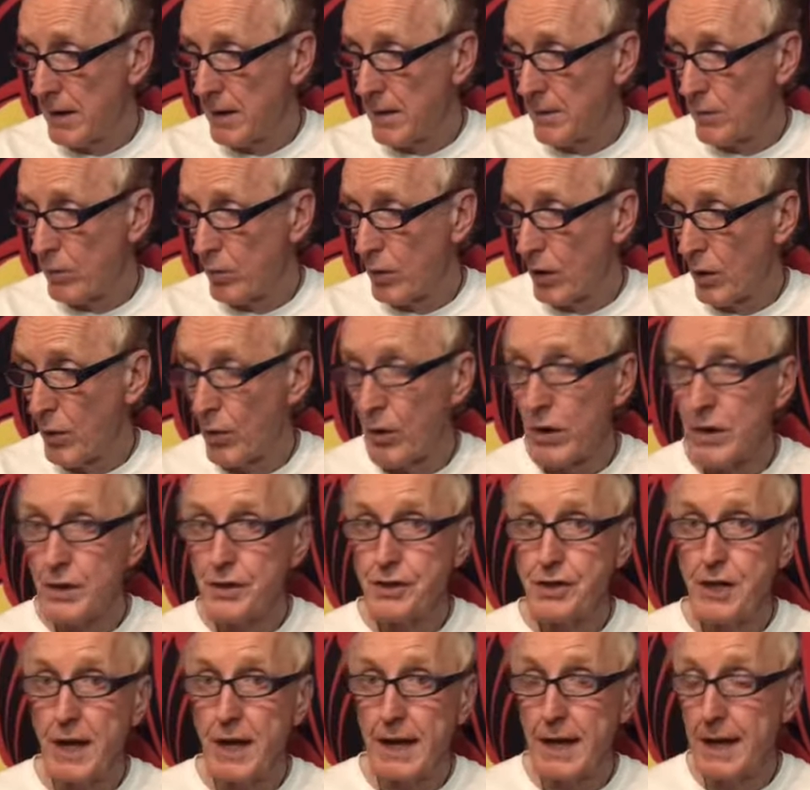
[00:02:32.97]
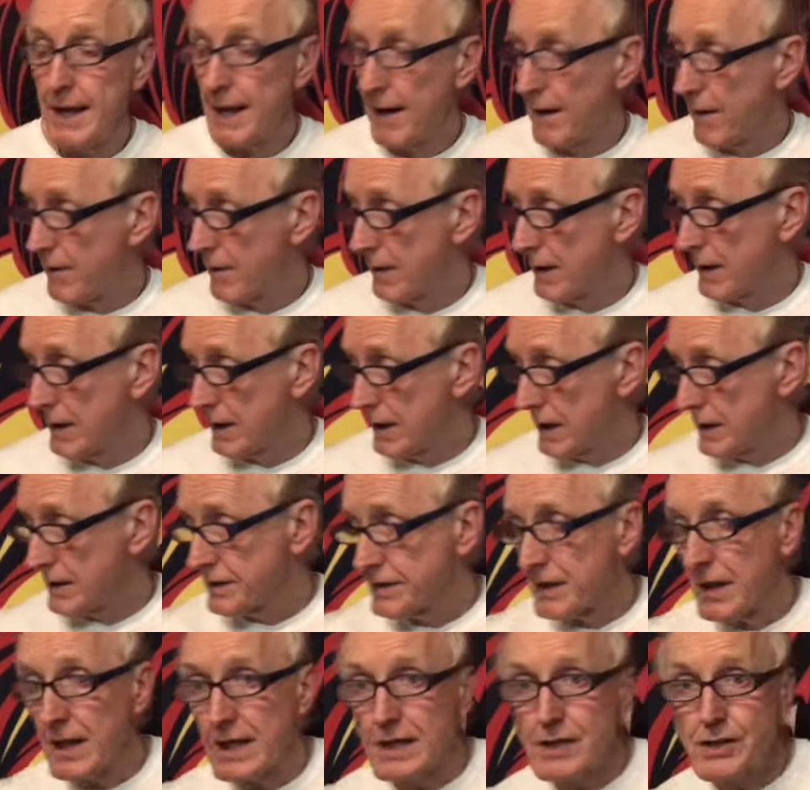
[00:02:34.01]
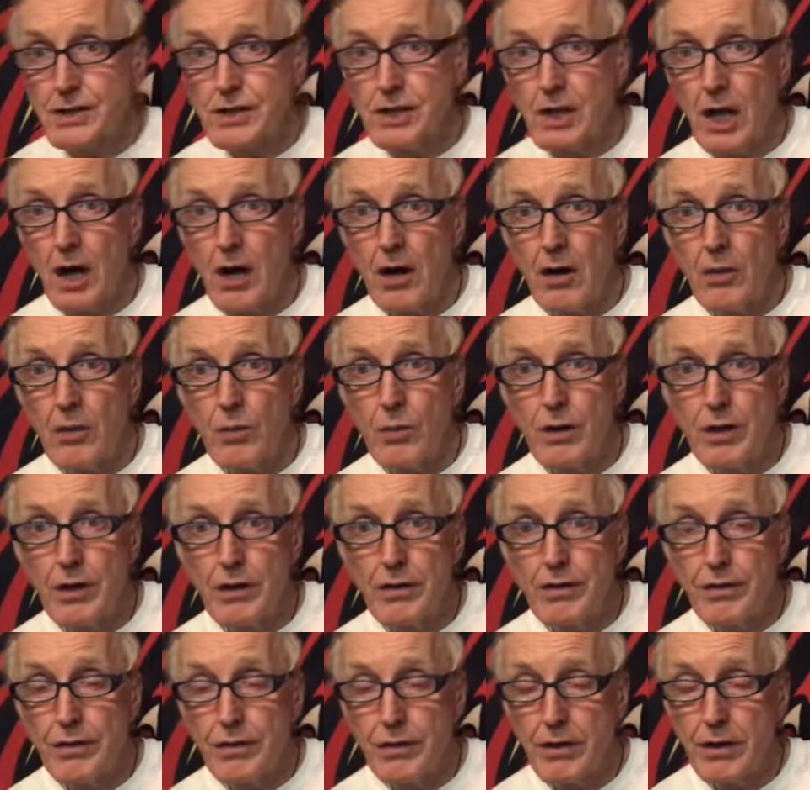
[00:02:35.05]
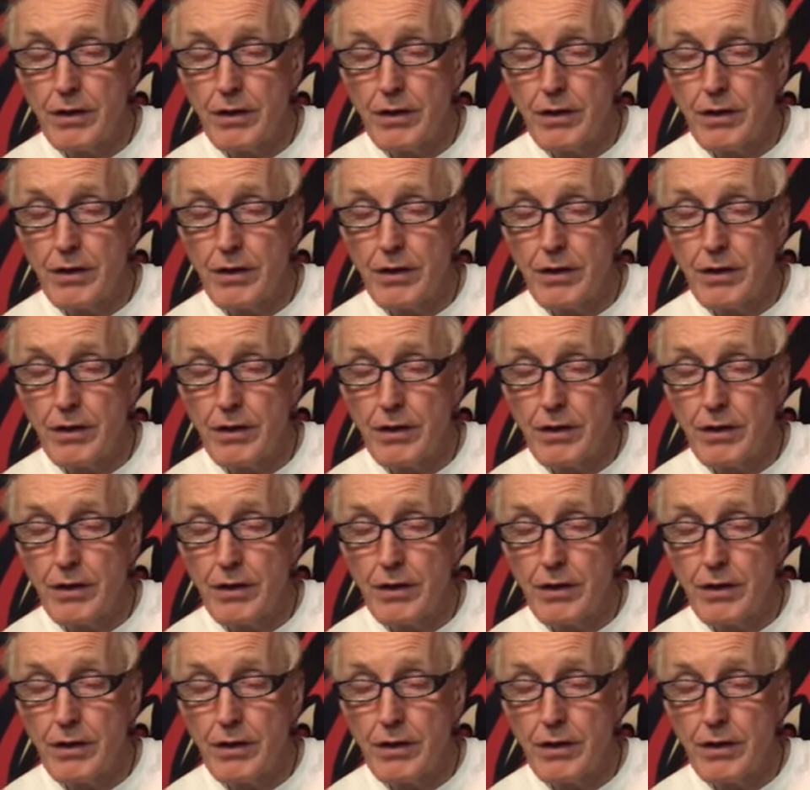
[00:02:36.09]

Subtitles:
Well worth checking out. So let's start with